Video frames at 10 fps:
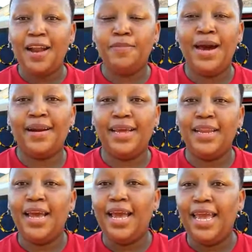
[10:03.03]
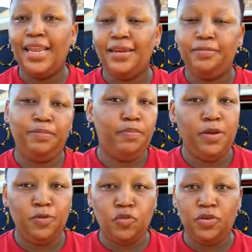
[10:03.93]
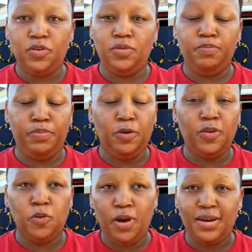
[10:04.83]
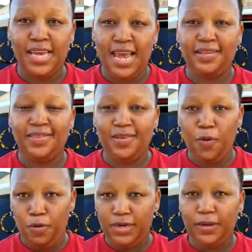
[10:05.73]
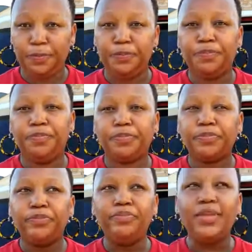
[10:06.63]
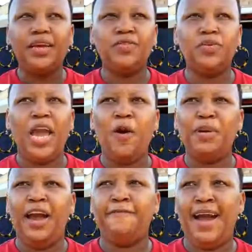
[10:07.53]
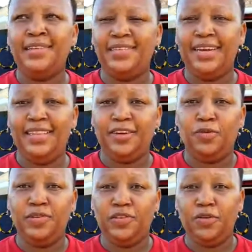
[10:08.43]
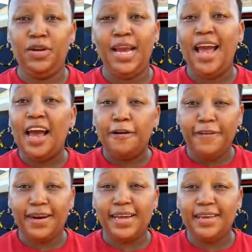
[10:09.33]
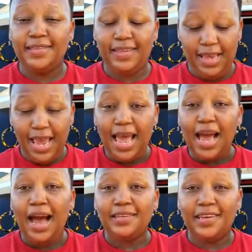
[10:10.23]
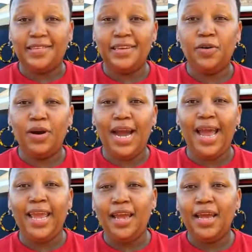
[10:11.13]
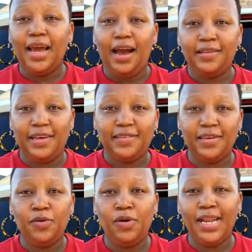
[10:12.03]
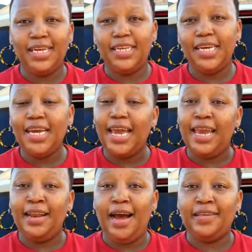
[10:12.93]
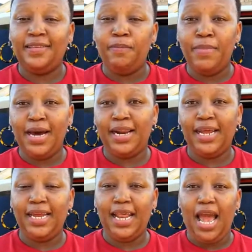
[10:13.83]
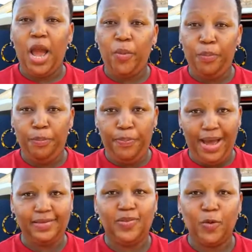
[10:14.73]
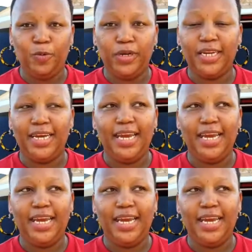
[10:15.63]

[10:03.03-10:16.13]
unmarried, and below 20. below 21 years old. So I hope I have answered that question. Very easy. As a single guy, as a single lady, and as a married person,